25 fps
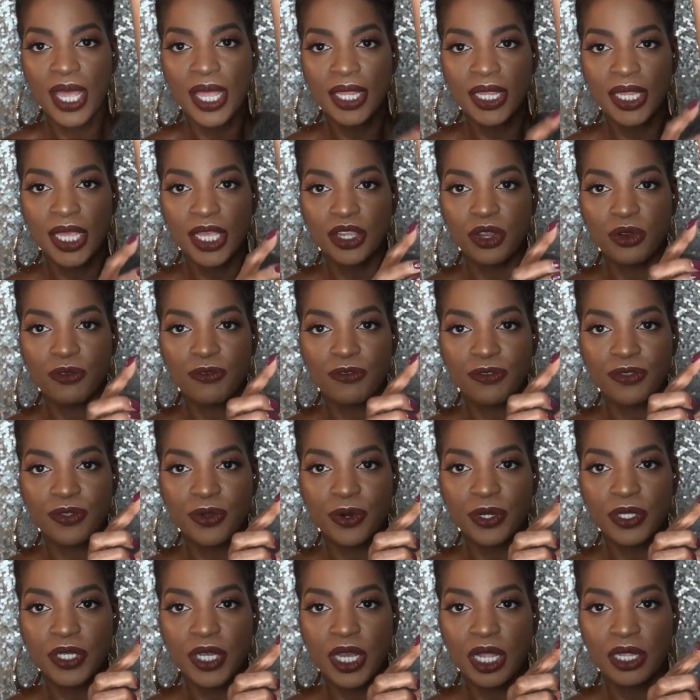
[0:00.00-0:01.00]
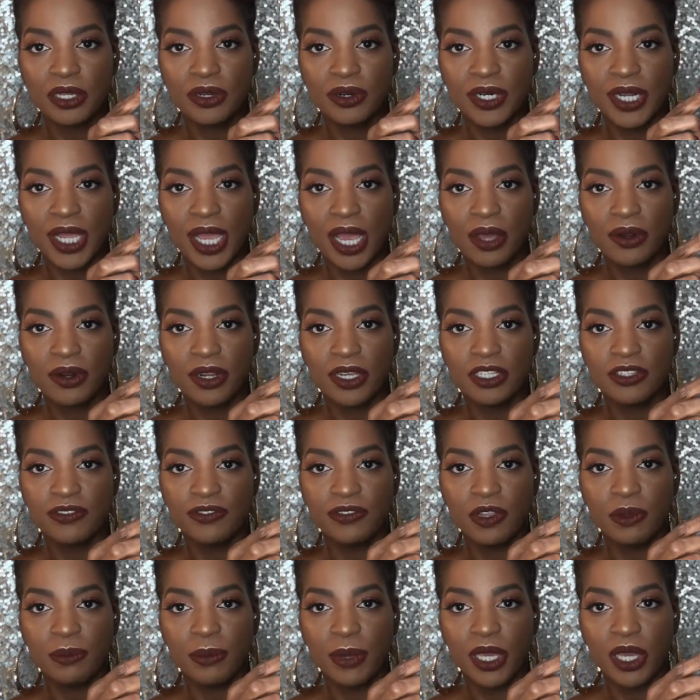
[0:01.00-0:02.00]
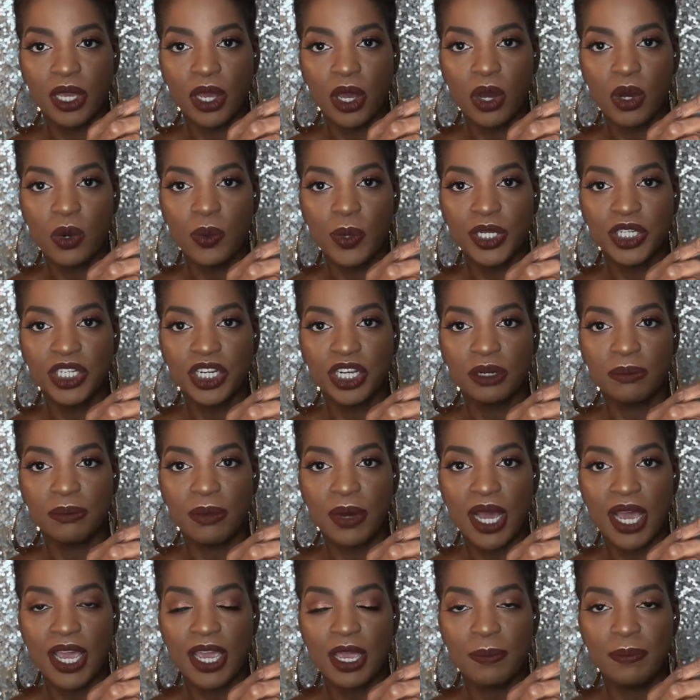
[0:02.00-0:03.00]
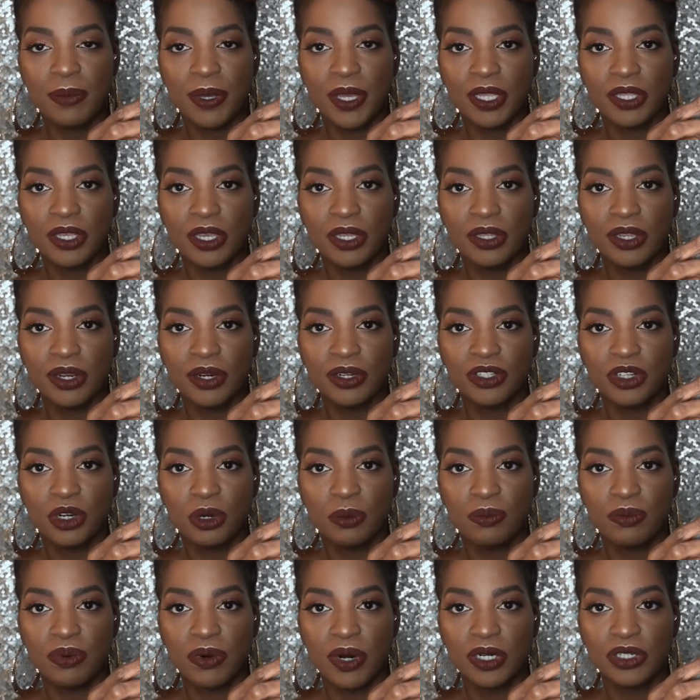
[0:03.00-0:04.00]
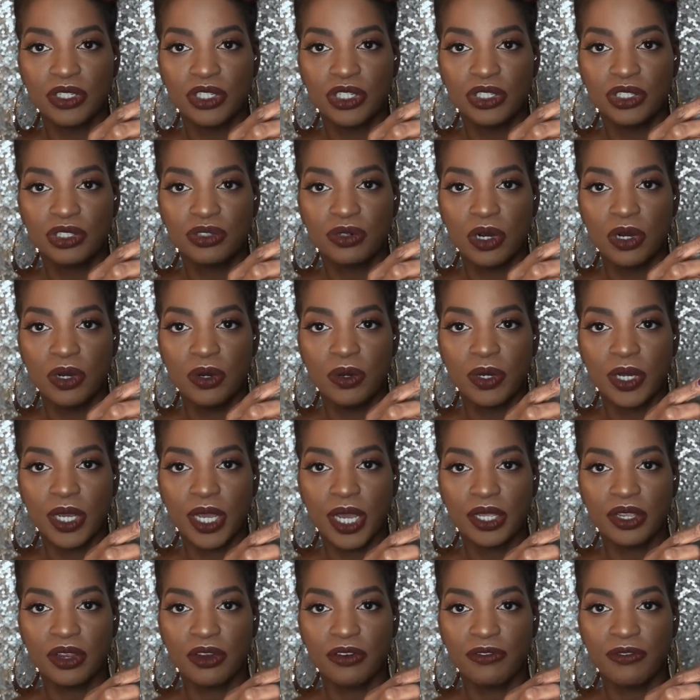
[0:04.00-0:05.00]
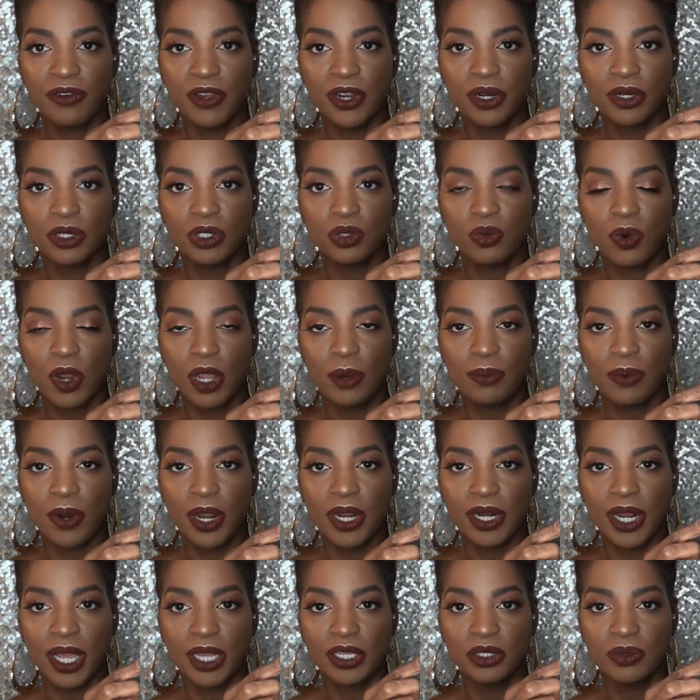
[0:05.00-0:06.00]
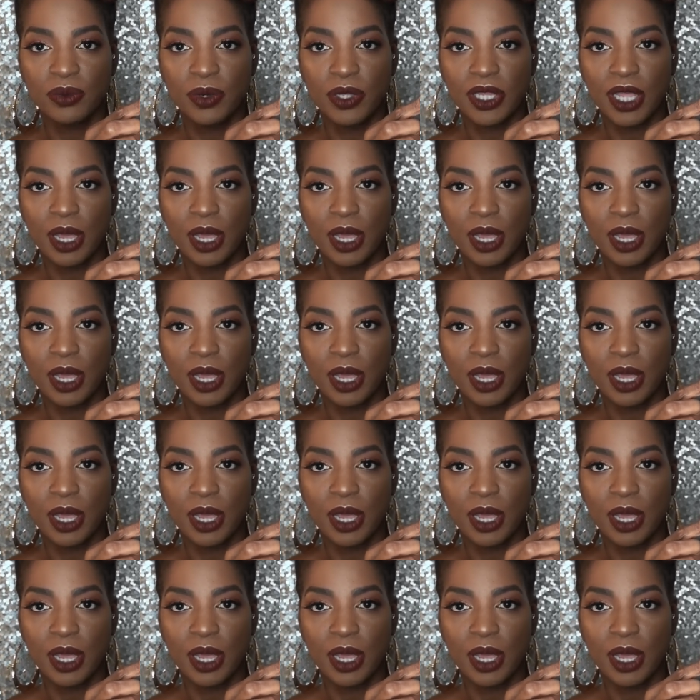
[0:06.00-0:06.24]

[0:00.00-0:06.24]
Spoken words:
Then your third color down is Flamingo, which in my opinion, there's your brush stroke and your finger swipe right next to it.